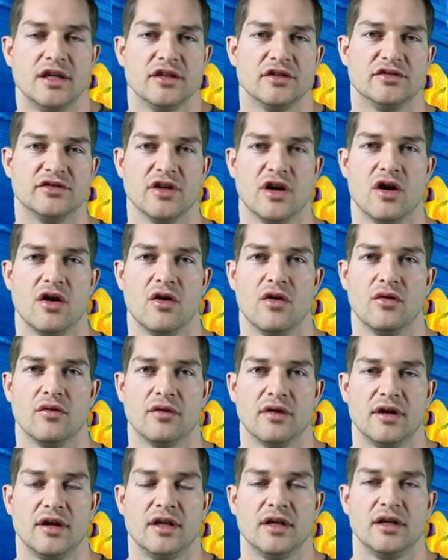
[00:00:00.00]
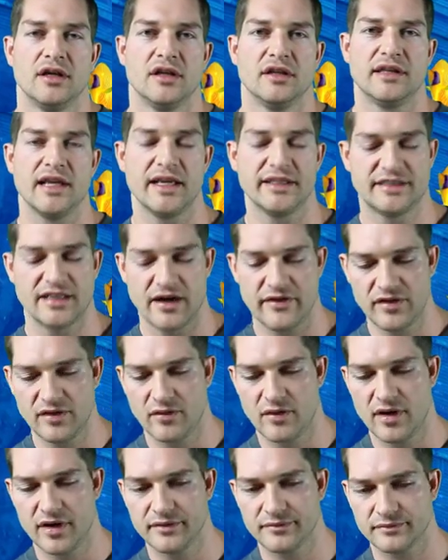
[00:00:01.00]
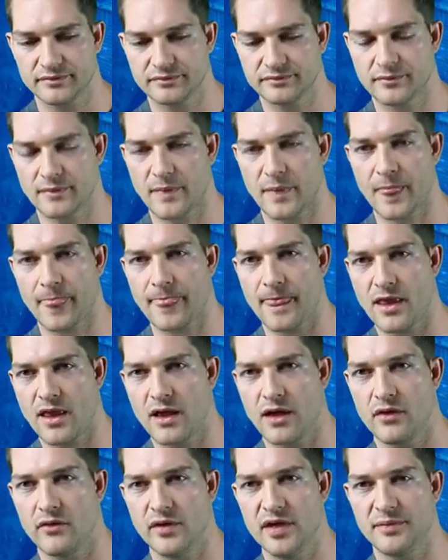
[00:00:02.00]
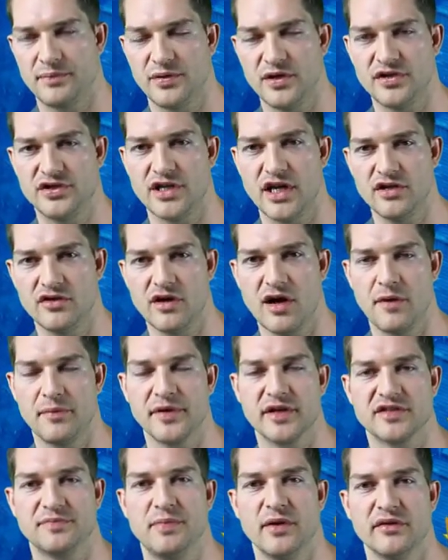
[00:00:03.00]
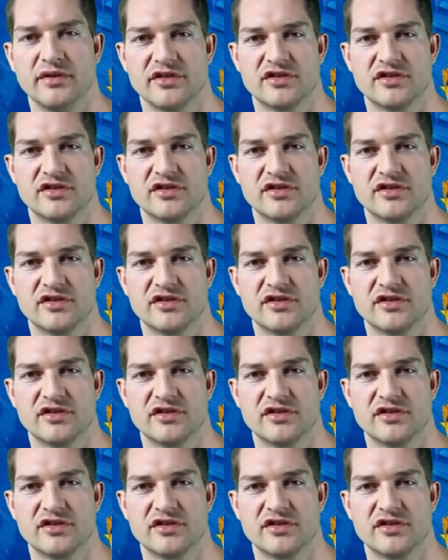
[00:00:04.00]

So thanks everyone. We appreciate you helping us build